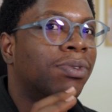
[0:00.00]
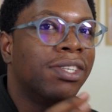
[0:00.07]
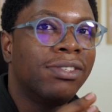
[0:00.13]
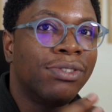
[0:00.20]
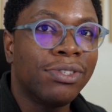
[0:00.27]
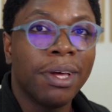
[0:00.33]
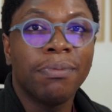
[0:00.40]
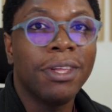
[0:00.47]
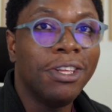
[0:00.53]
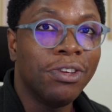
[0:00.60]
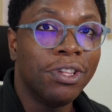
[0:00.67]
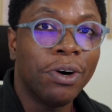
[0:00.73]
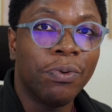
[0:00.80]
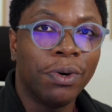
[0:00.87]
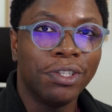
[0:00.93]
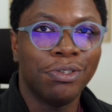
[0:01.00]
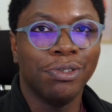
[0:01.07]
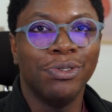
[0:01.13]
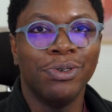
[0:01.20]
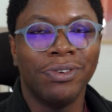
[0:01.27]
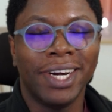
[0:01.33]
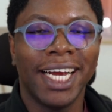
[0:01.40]
which is something you don't want to
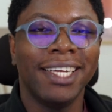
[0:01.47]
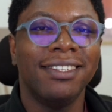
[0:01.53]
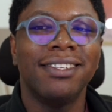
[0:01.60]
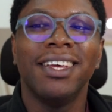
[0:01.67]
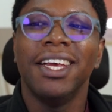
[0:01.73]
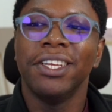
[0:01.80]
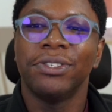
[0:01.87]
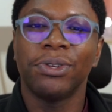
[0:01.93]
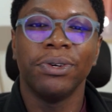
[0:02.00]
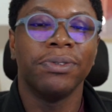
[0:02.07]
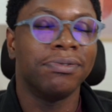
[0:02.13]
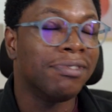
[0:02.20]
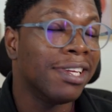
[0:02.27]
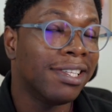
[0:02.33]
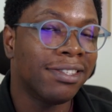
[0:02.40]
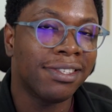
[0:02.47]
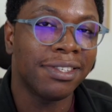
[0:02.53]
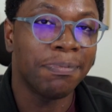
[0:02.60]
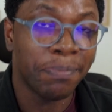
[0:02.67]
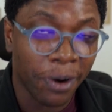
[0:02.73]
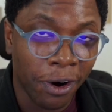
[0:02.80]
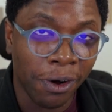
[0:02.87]
do, right? So
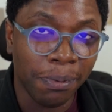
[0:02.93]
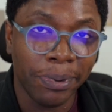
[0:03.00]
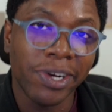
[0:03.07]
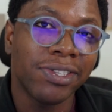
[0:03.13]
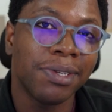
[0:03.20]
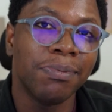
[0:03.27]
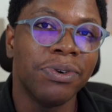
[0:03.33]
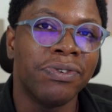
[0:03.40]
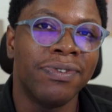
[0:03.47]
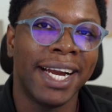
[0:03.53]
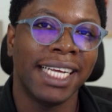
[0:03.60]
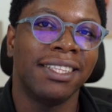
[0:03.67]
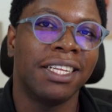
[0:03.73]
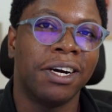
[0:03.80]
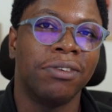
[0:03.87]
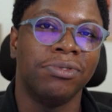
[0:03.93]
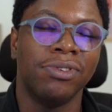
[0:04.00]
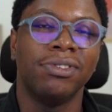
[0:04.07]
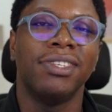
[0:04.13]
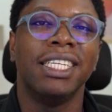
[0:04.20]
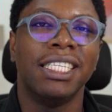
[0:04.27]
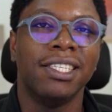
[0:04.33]
it's all possible right now
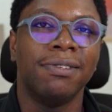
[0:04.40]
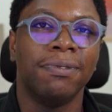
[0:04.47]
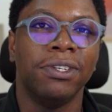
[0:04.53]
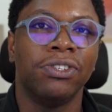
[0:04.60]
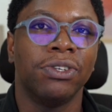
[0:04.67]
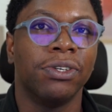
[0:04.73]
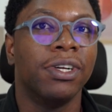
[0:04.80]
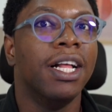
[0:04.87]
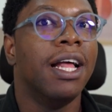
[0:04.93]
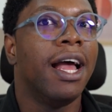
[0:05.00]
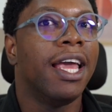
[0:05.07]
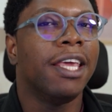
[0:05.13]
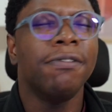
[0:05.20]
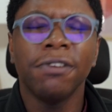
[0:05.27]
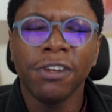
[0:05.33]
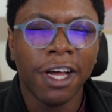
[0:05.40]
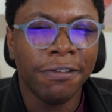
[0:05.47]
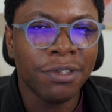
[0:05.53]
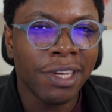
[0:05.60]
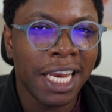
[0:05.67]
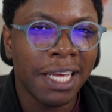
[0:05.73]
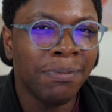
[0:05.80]
using this feature. If you'd love
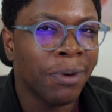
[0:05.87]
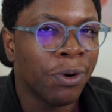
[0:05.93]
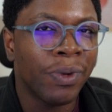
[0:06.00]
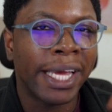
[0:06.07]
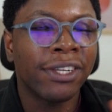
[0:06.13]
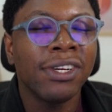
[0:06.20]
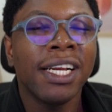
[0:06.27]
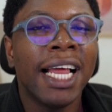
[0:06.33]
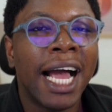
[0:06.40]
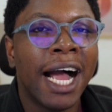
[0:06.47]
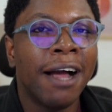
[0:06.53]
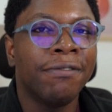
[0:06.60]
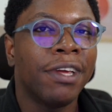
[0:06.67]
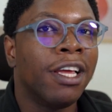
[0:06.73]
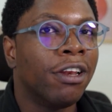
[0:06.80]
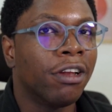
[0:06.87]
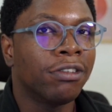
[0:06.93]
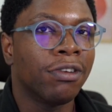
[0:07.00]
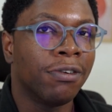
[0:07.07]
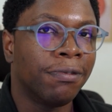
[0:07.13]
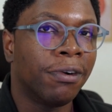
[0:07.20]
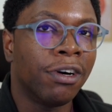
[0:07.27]
to learn more, we actually have a
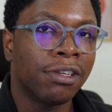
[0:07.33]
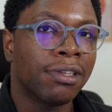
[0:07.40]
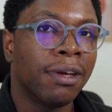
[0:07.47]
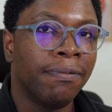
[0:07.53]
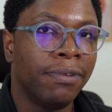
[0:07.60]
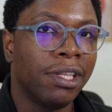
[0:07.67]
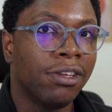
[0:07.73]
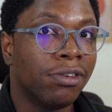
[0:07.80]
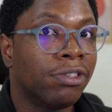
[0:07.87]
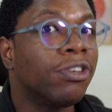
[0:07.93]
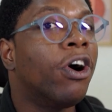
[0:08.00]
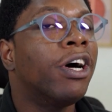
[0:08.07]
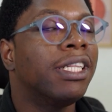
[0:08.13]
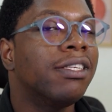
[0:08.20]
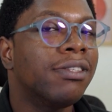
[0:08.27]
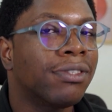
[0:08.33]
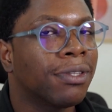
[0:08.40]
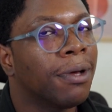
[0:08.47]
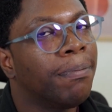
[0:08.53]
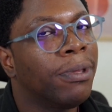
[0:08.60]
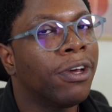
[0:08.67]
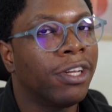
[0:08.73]
lot of awesome videos on this
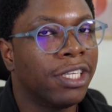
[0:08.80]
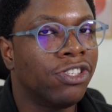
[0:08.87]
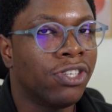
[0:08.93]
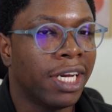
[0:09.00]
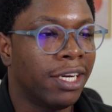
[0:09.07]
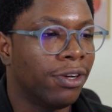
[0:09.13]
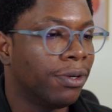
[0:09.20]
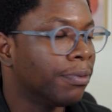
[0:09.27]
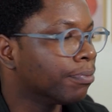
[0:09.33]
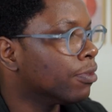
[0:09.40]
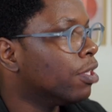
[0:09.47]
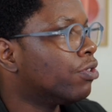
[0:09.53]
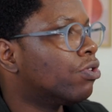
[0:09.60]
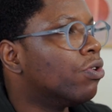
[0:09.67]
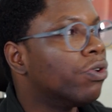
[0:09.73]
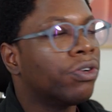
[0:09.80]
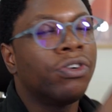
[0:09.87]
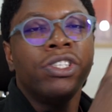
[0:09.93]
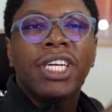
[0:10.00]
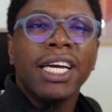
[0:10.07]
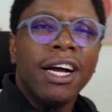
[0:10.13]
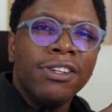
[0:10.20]
topic on the channel. So
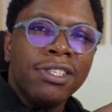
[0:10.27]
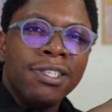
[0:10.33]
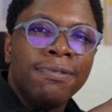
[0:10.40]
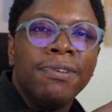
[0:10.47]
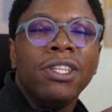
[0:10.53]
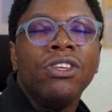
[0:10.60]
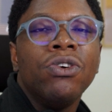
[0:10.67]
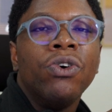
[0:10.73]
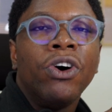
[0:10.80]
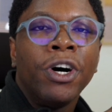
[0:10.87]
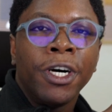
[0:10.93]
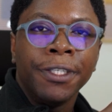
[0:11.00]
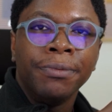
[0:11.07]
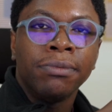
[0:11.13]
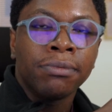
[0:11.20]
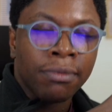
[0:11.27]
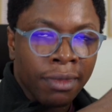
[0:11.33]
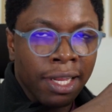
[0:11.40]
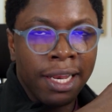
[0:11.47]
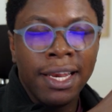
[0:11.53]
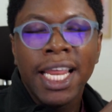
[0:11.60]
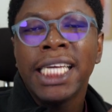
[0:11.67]
go check out this video on
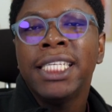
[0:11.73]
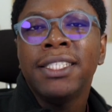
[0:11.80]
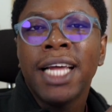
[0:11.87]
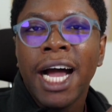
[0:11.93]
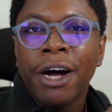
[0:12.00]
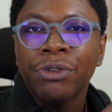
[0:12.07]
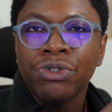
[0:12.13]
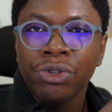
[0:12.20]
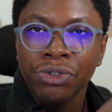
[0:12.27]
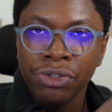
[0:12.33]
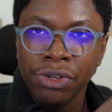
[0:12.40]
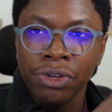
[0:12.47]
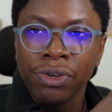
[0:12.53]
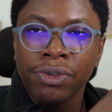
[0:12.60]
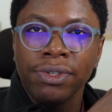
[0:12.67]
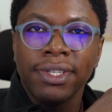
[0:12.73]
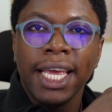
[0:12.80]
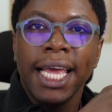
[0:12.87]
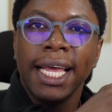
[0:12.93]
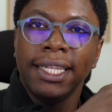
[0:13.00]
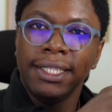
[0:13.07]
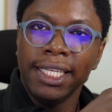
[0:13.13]
learning how to use
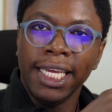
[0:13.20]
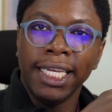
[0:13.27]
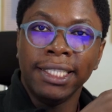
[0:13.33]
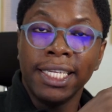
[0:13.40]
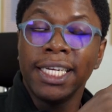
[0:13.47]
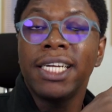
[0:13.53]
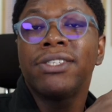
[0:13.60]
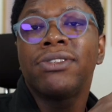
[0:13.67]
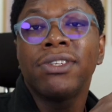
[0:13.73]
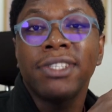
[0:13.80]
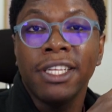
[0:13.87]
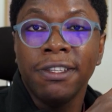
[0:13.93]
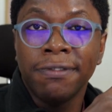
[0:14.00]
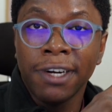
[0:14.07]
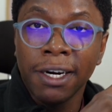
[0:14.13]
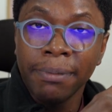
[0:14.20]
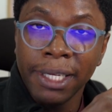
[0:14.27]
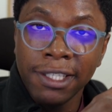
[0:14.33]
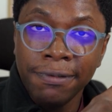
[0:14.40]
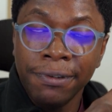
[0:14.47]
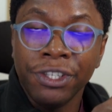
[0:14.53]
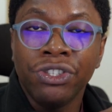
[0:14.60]
the data source
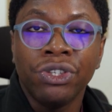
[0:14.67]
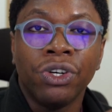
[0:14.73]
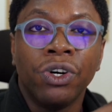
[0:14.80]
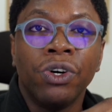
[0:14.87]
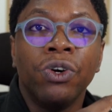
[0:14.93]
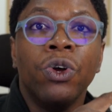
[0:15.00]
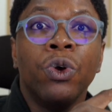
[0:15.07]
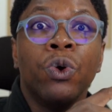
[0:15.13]
environments feature